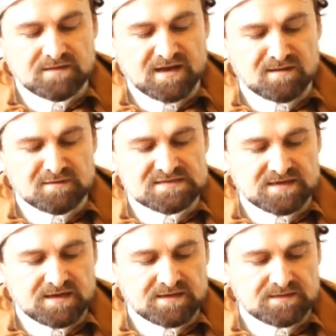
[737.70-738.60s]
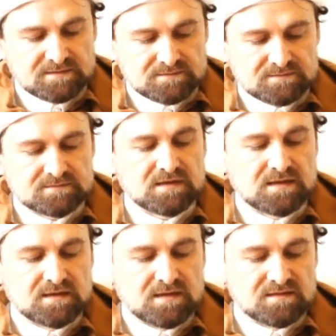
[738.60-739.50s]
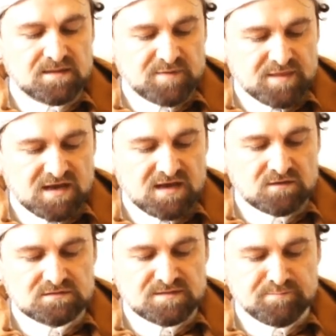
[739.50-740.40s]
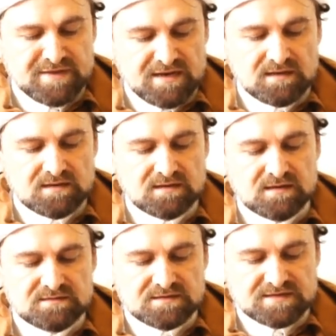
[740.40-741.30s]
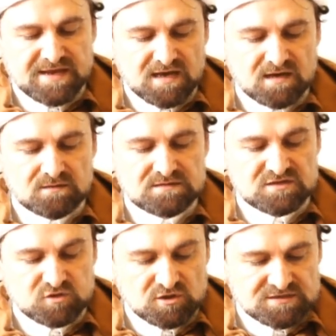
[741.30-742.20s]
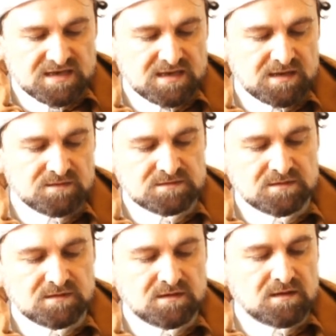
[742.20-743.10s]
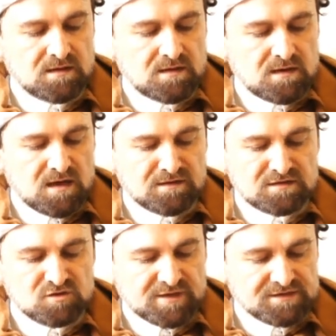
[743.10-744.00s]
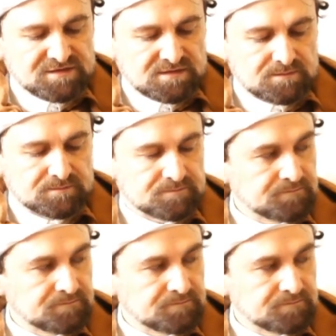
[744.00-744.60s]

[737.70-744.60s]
the caravanserai, the bathhouse, the mill, the dye house, the slaughterhouse, and the soup kitchen.